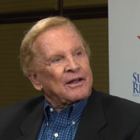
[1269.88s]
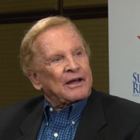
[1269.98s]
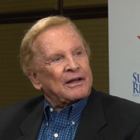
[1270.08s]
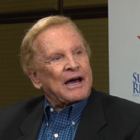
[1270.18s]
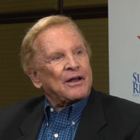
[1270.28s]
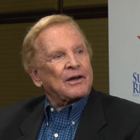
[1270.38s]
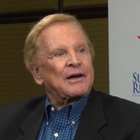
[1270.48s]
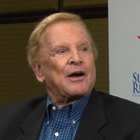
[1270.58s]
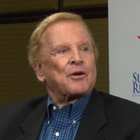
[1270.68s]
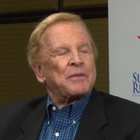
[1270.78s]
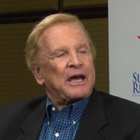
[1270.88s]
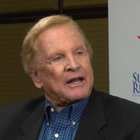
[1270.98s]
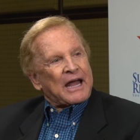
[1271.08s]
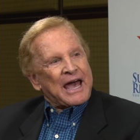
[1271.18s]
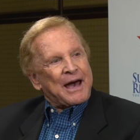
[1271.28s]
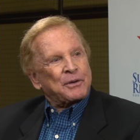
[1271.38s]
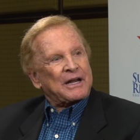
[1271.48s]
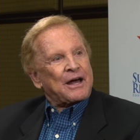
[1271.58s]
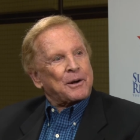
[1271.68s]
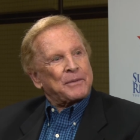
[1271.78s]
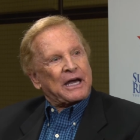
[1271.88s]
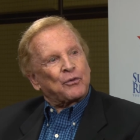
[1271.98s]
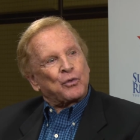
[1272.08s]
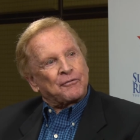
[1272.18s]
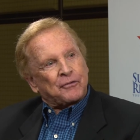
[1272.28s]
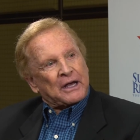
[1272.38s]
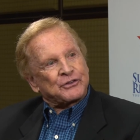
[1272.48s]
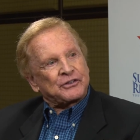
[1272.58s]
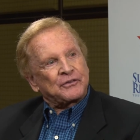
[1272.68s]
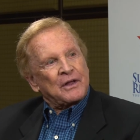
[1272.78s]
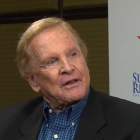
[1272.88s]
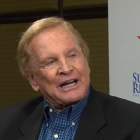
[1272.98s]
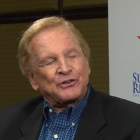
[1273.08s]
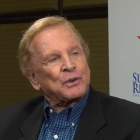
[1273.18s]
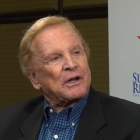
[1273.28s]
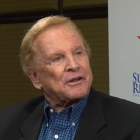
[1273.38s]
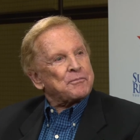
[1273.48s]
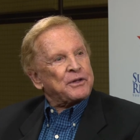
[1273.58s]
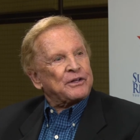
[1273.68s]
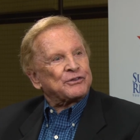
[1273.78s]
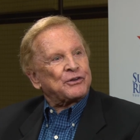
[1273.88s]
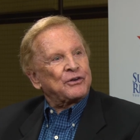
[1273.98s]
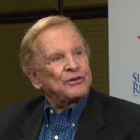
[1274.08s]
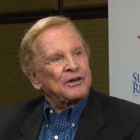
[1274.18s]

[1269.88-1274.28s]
and how to, how to make it a habit, how to make it reflexive. That's what Olympians do,